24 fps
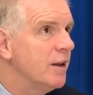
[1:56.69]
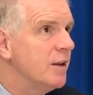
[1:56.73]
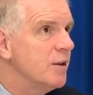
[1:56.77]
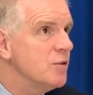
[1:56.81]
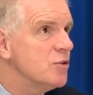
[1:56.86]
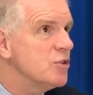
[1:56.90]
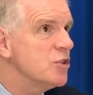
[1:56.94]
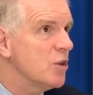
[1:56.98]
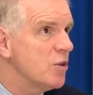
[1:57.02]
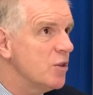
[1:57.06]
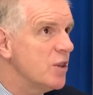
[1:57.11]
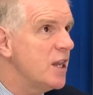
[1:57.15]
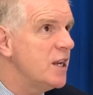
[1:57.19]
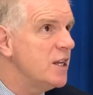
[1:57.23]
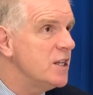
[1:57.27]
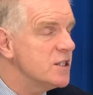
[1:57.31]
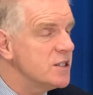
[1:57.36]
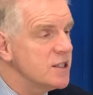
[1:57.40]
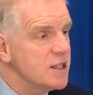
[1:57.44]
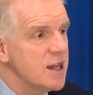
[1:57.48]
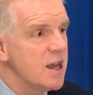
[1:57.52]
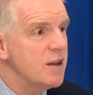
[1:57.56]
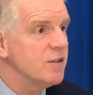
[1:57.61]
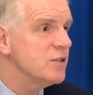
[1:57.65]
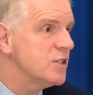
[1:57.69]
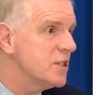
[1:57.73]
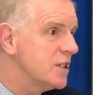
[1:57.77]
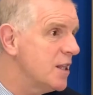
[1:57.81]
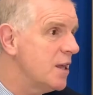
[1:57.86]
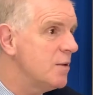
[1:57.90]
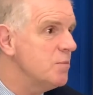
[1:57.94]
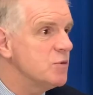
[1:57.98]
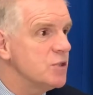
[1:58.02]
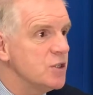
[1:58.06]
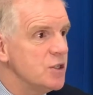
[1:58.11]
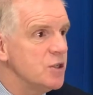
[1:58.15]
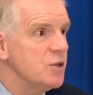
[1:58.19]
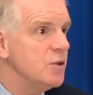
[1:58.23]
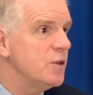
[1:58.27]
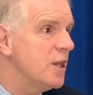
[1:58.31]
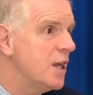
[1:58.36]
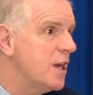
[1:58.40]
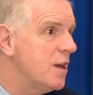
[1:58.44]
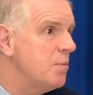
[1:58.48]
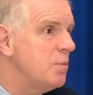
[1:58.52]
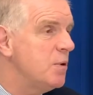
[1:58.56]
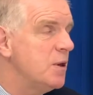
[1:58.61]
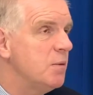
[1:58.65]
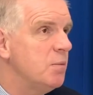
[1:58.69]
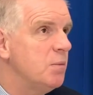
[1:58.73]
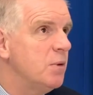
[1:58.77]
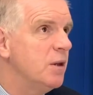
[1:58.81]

So then it's down to them to do their bit.